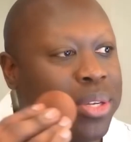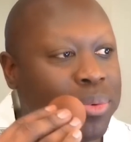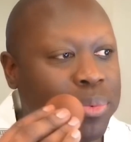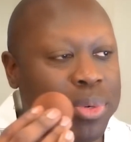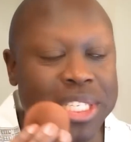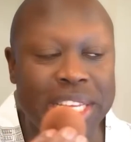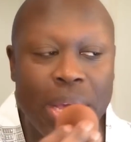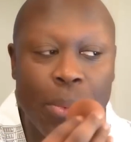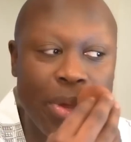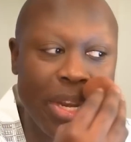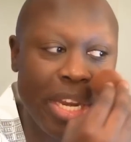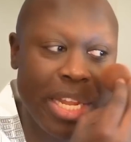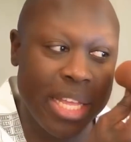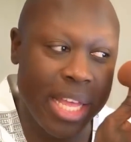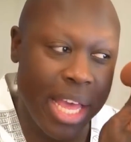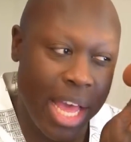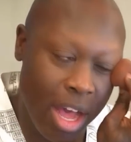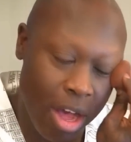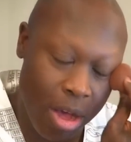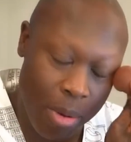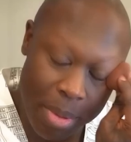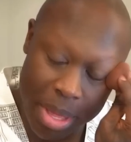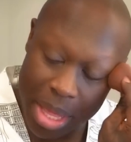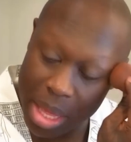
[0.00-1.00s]
said, we need
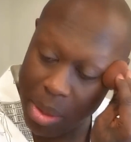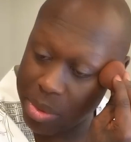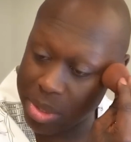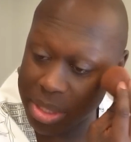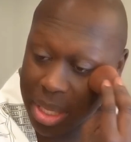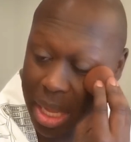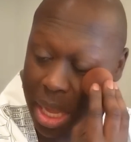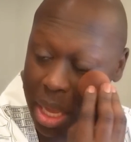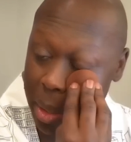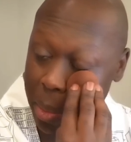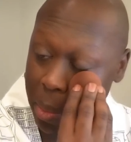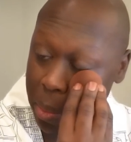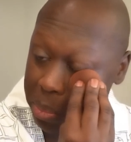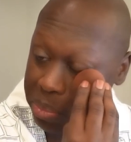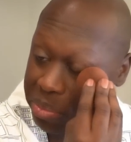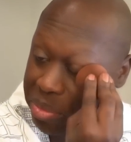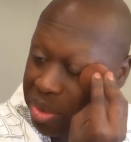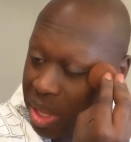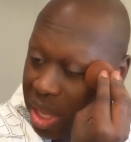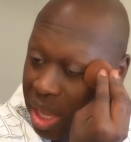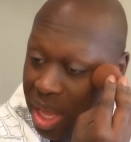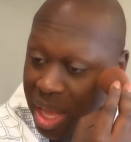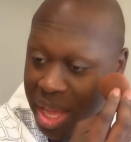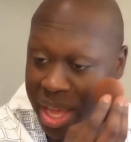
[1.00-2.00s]
help. And
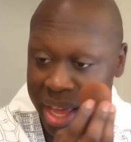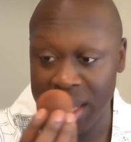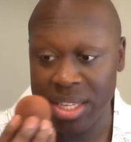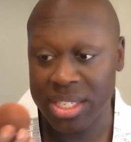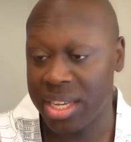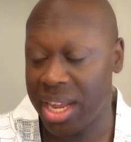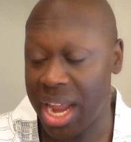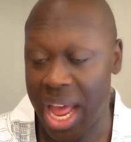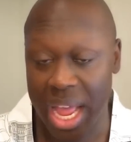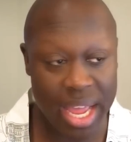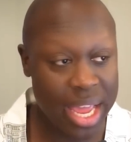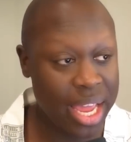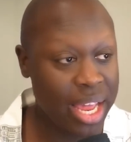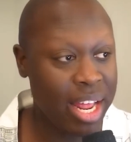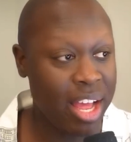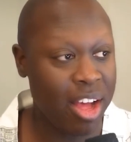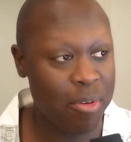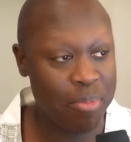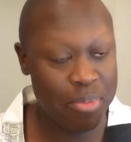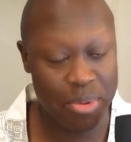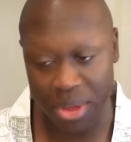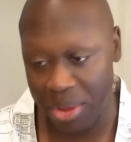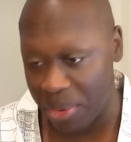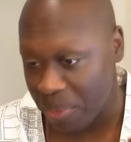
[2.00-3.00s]
he said, I can't
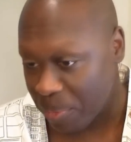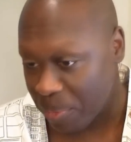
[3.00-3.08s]
help you.